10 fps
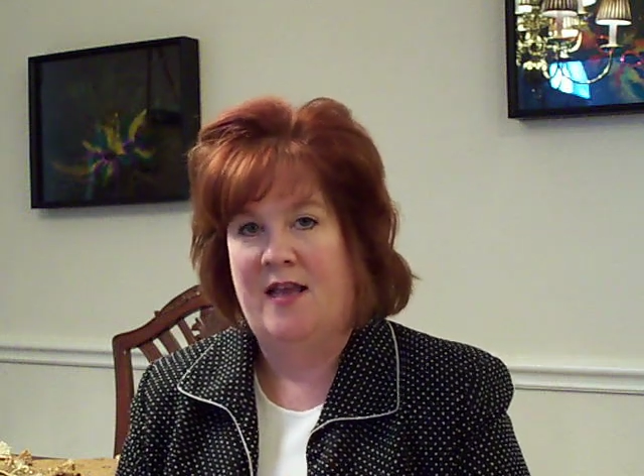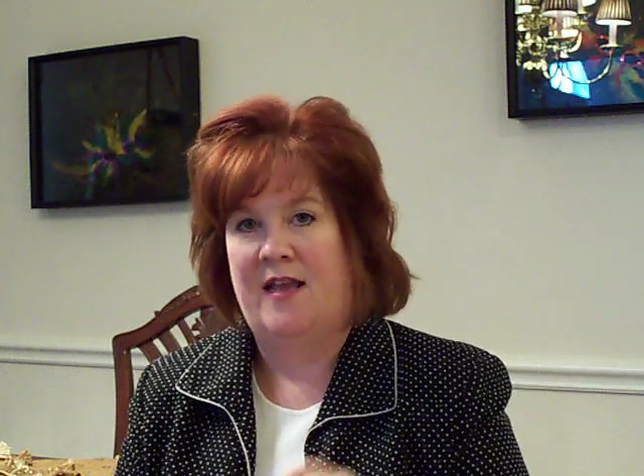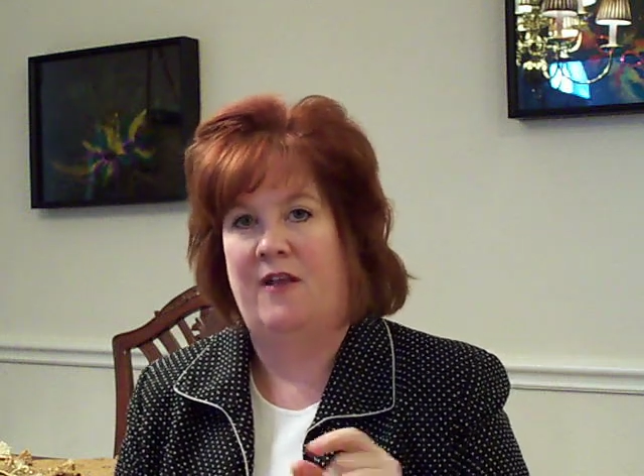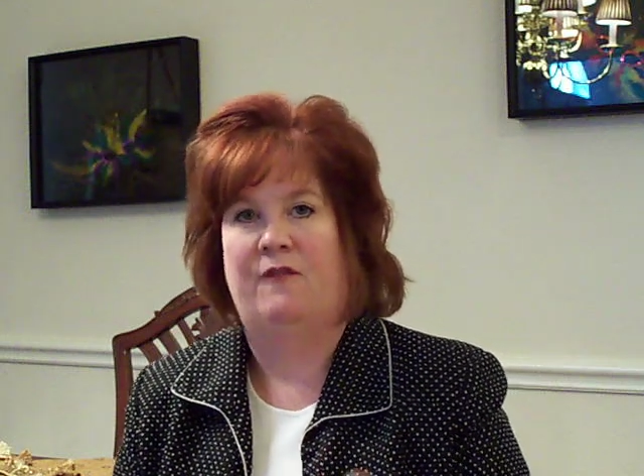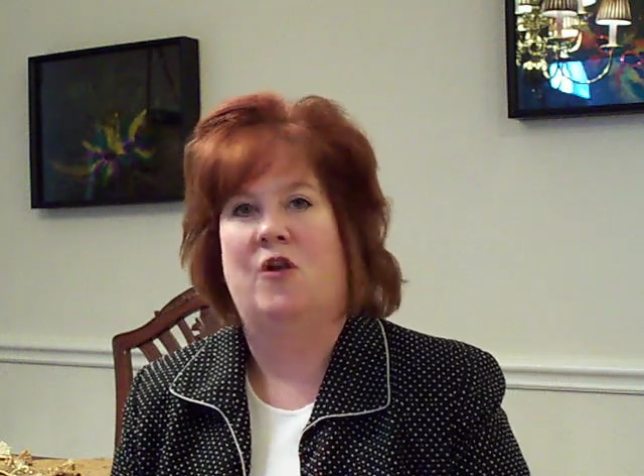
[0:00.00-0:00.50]

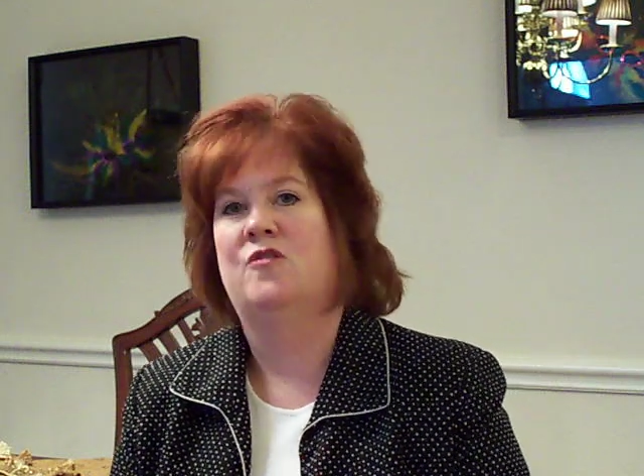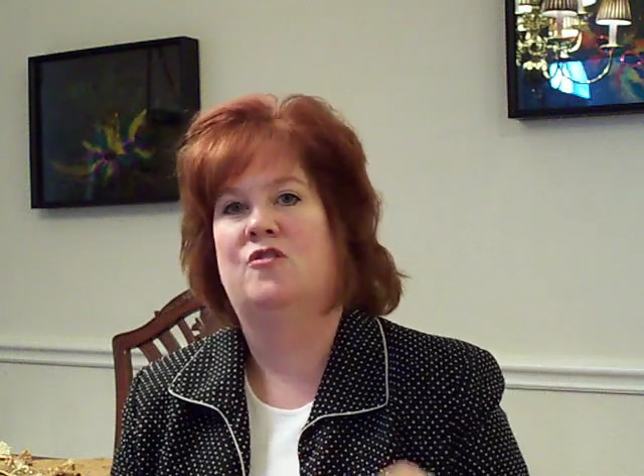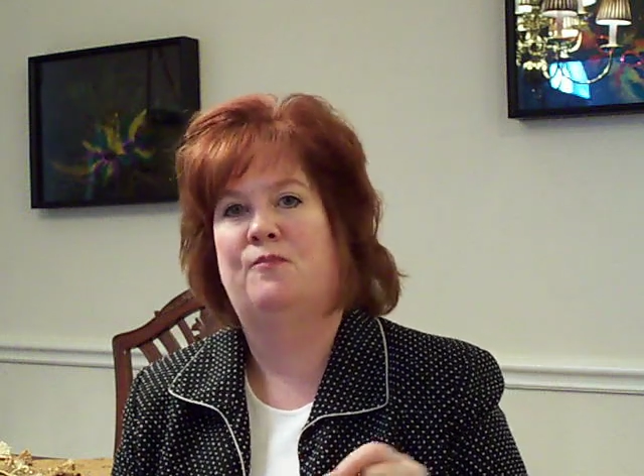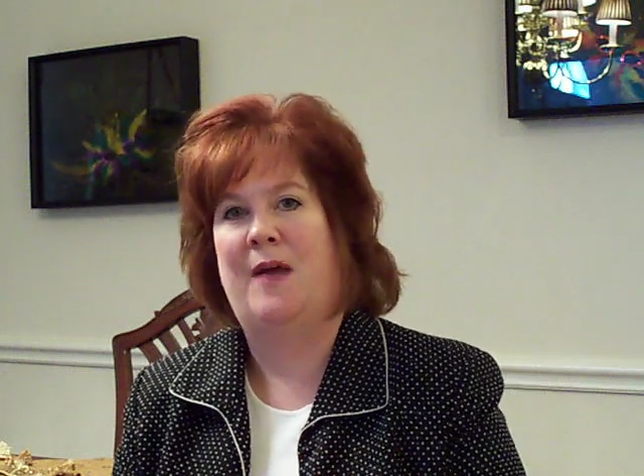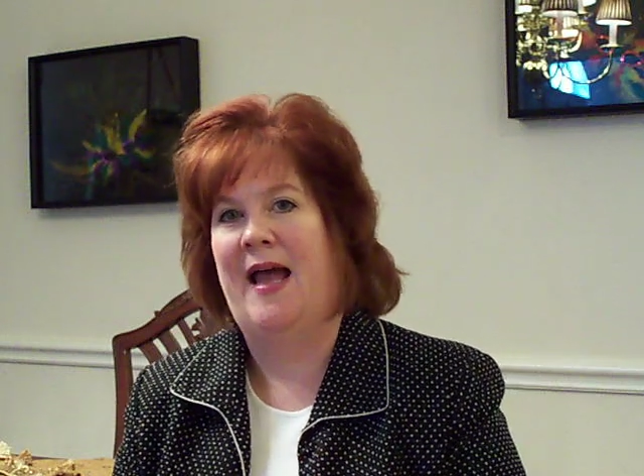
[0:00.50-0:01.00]
If those
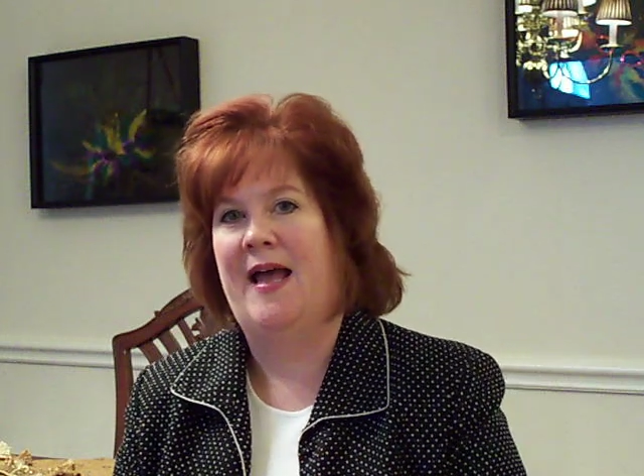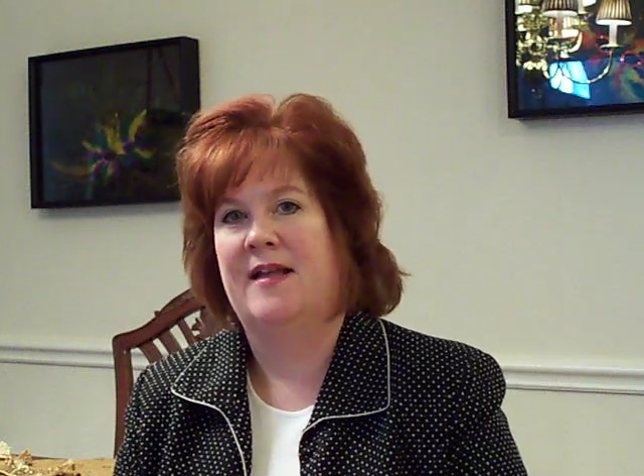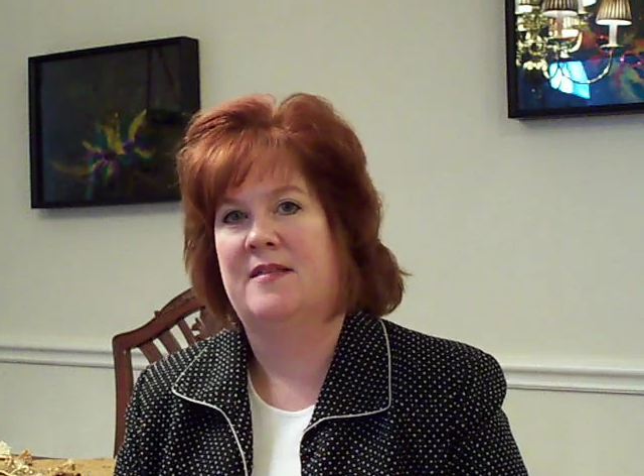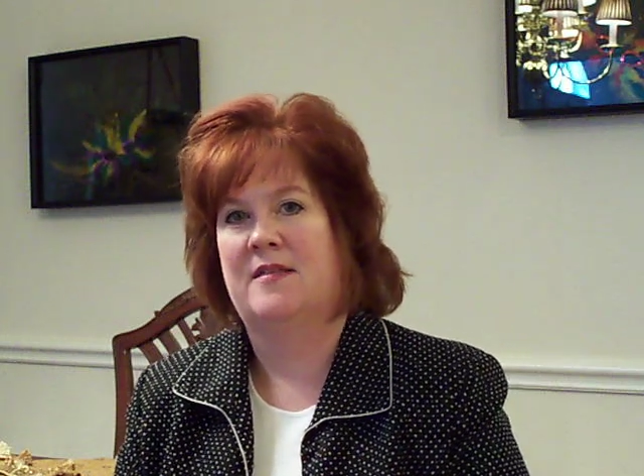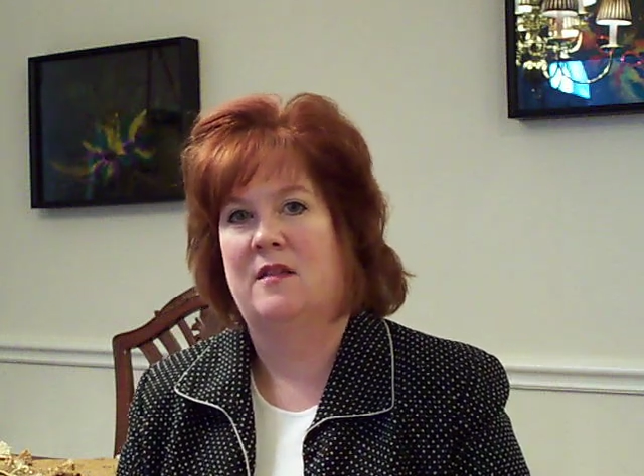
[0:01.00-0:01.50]
are
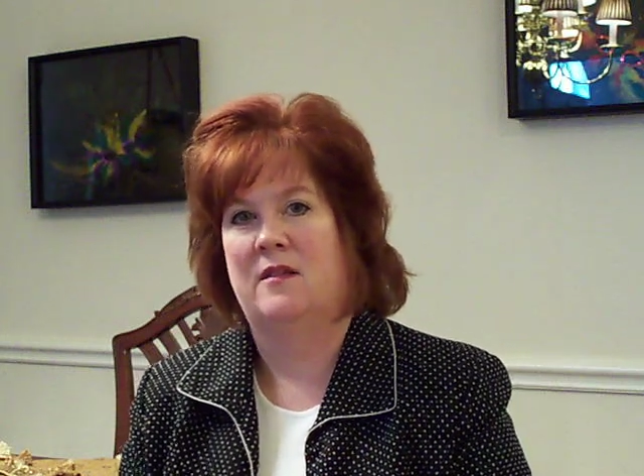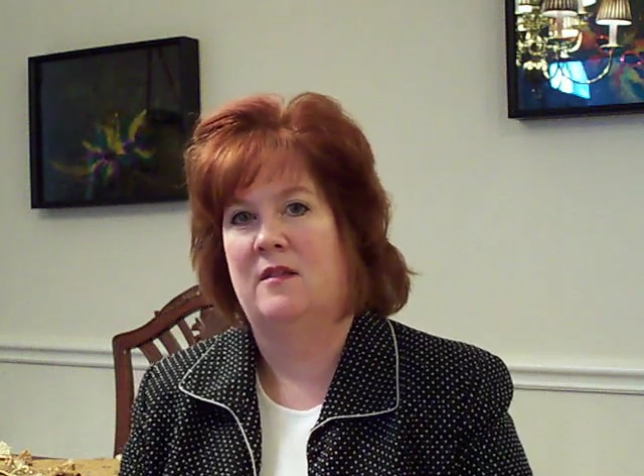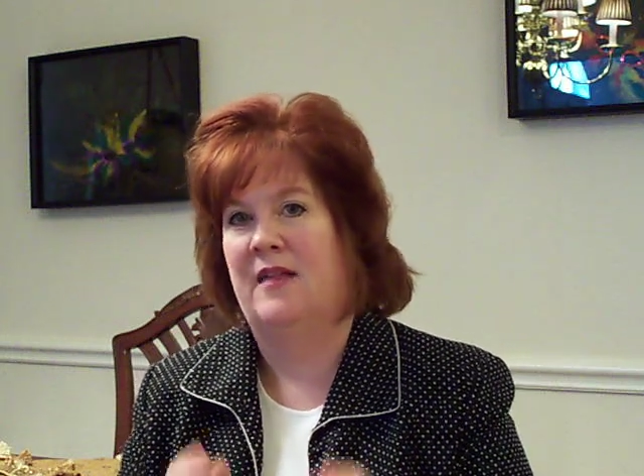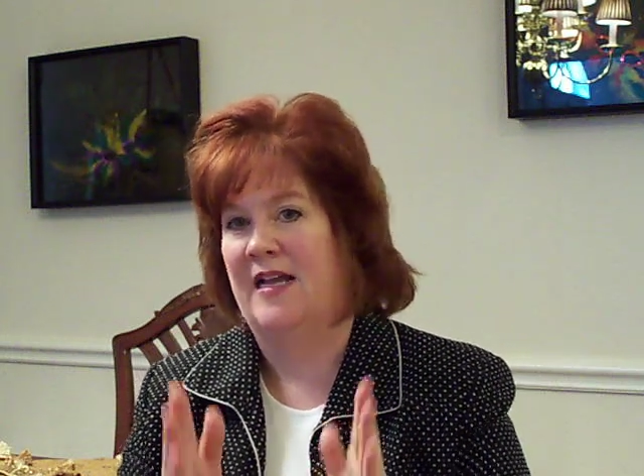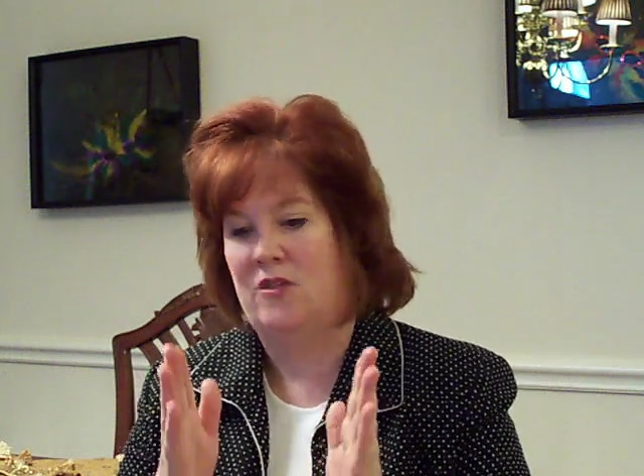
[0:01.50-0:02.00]
passed,
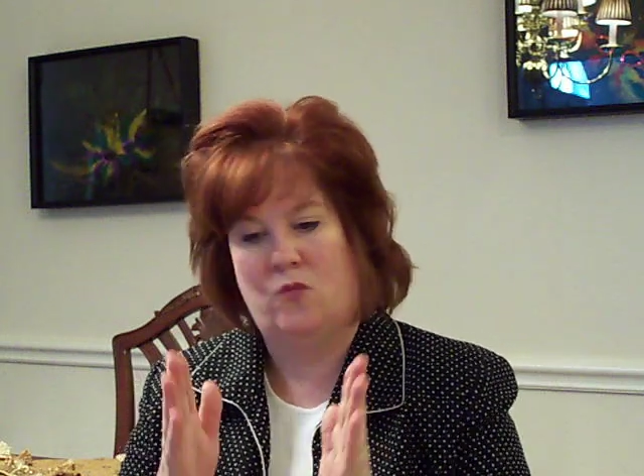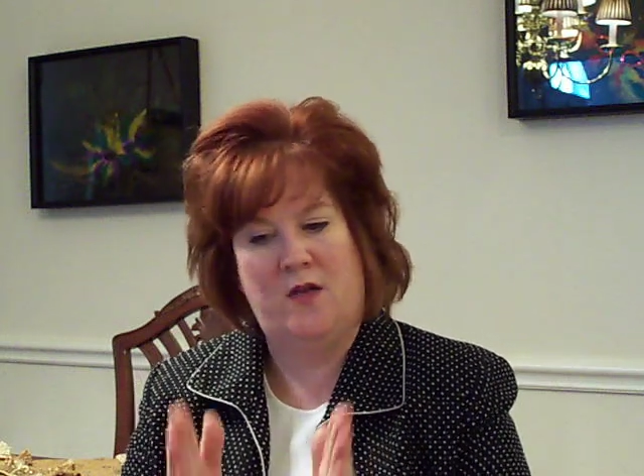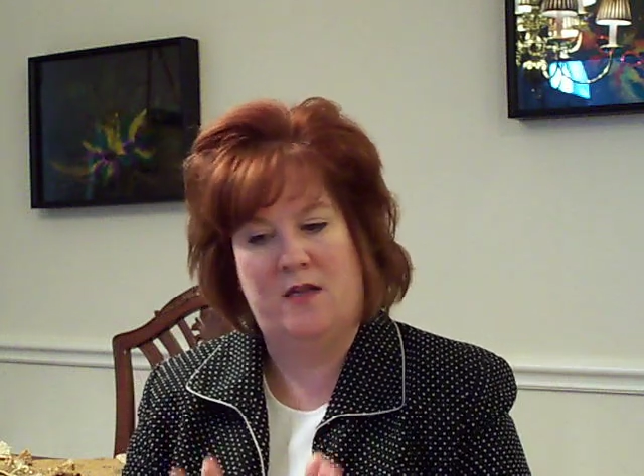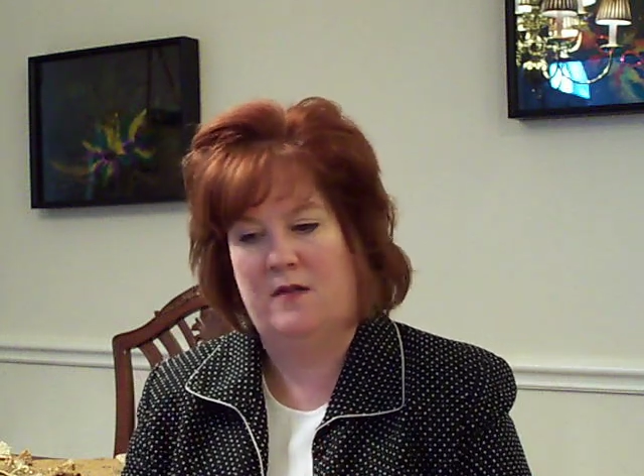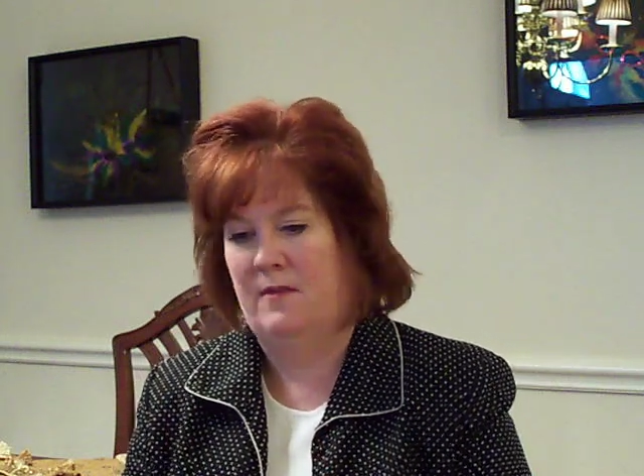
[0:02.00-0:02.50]
that's
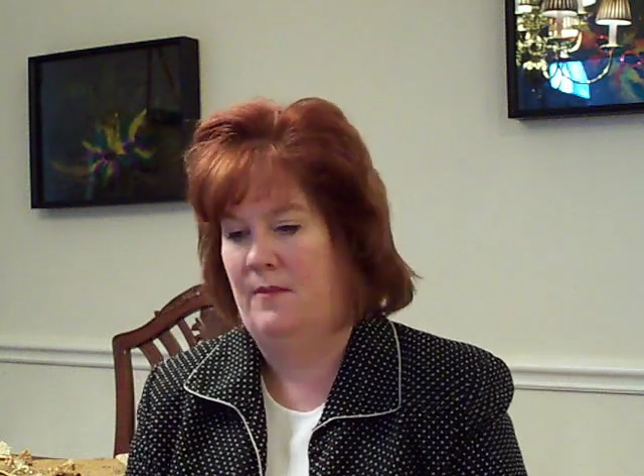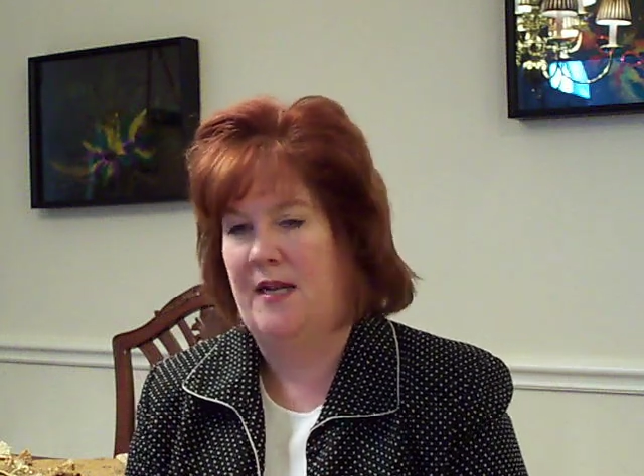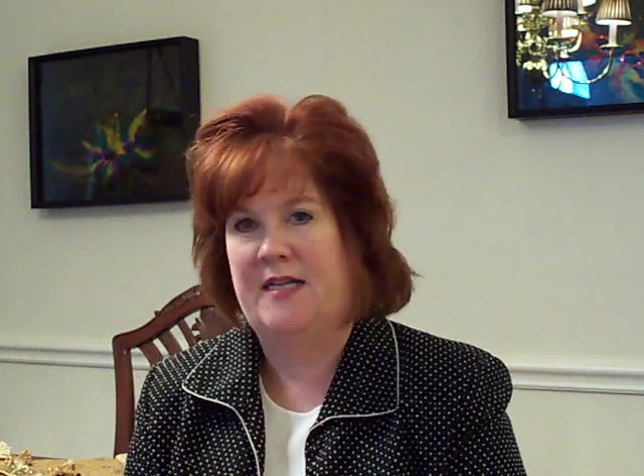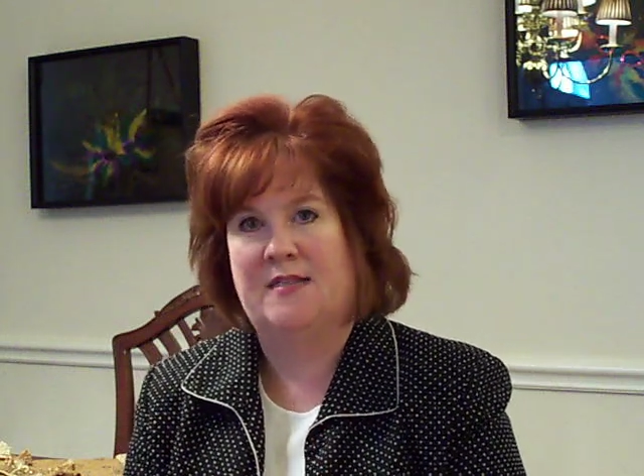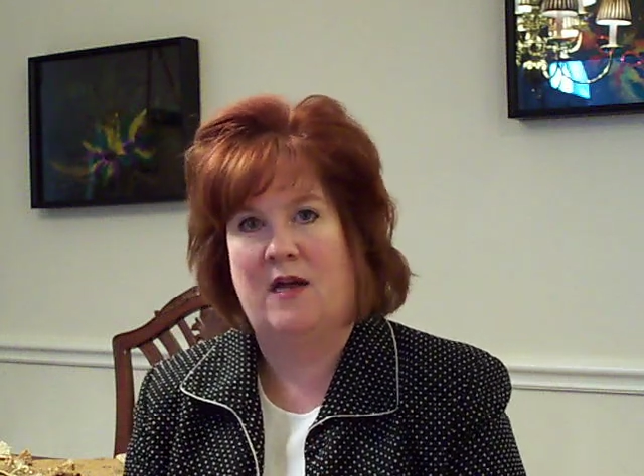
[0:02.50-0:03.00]
when
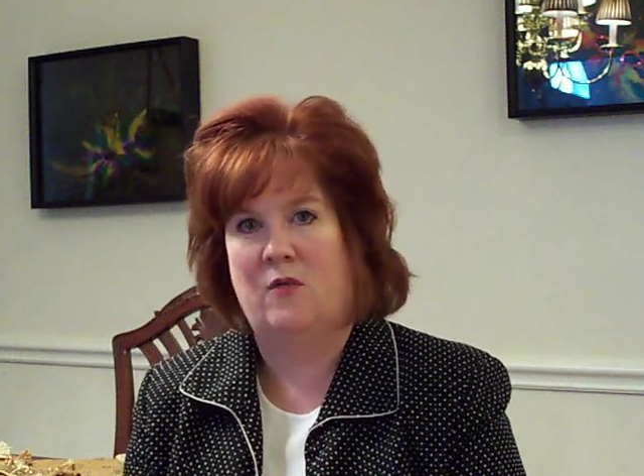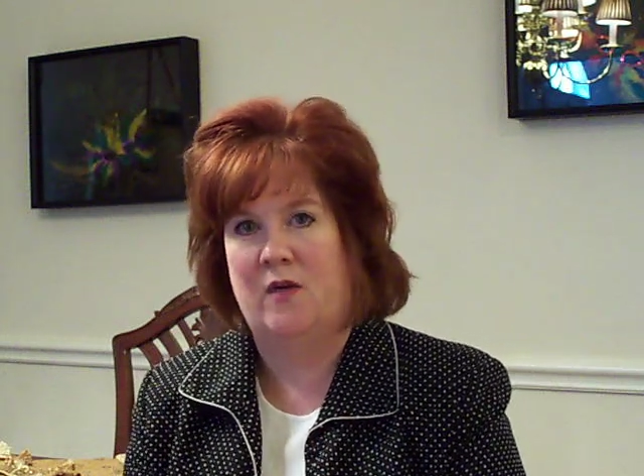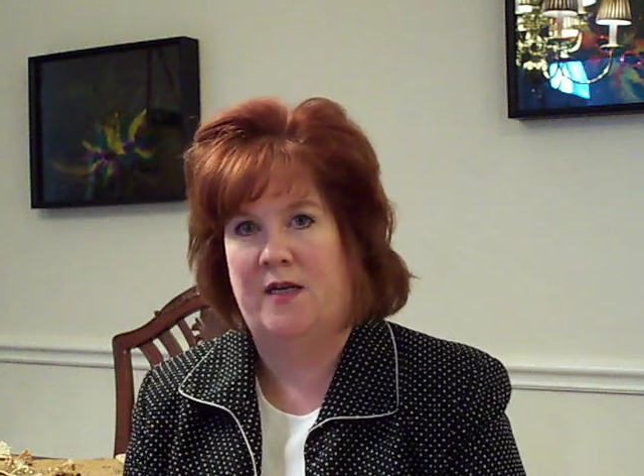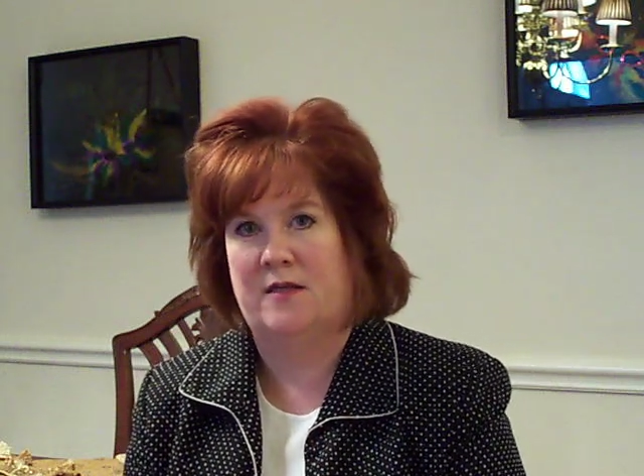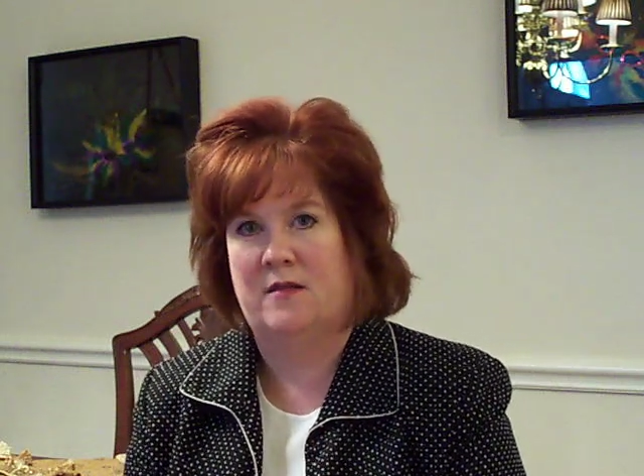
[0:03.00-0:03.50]
money is at
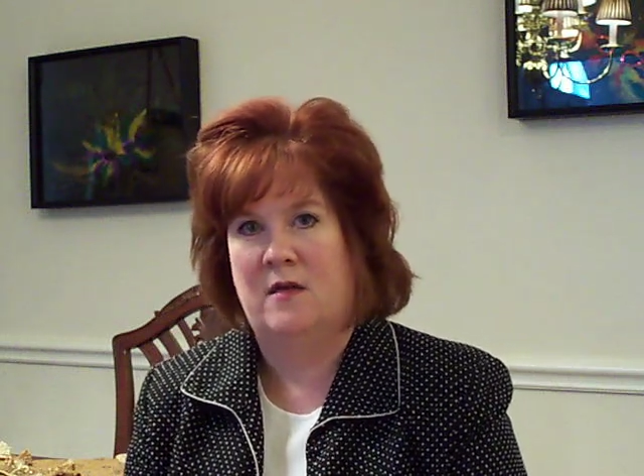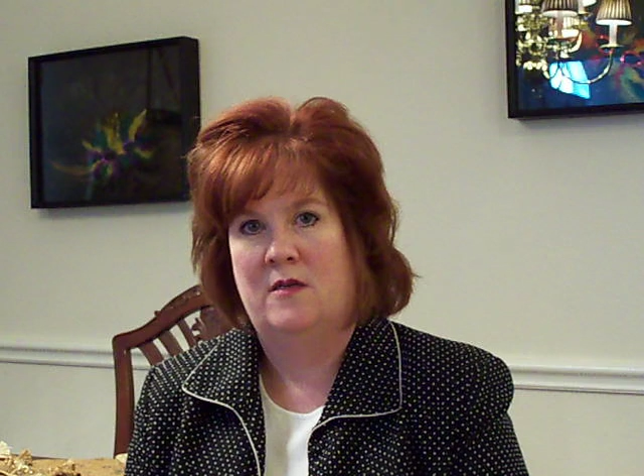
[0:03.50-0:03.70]
risk.